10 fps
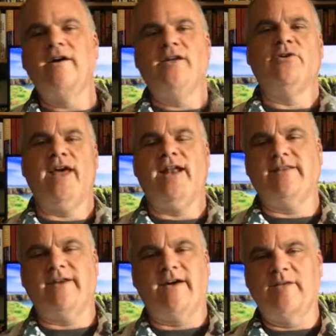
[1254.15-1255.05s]
You'll get it
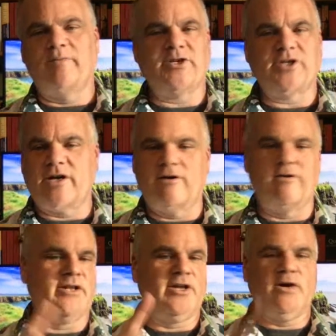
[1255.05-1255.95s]
done, push a
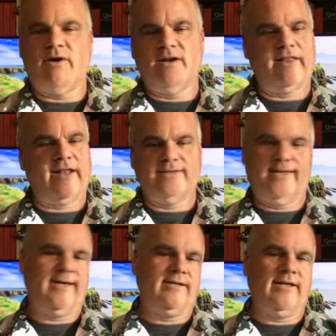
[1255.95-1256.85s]
code, and go on to the next
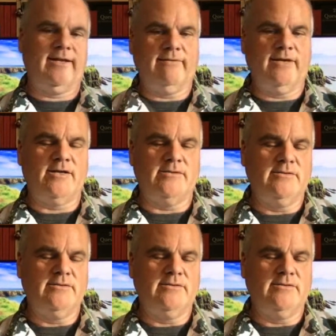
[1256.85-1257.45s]
thing, and go.